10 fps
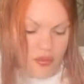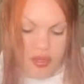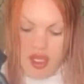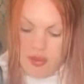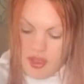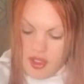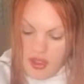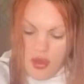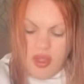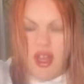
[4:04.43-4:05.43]
baby.
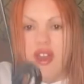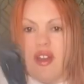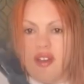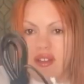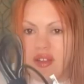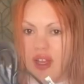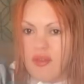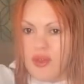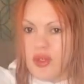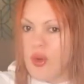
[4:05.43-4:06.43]
Oh yeah,
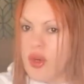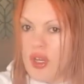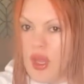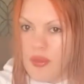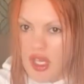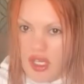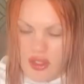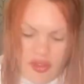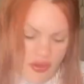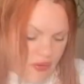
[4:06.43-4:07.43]
9-foot cord. I'm kind of living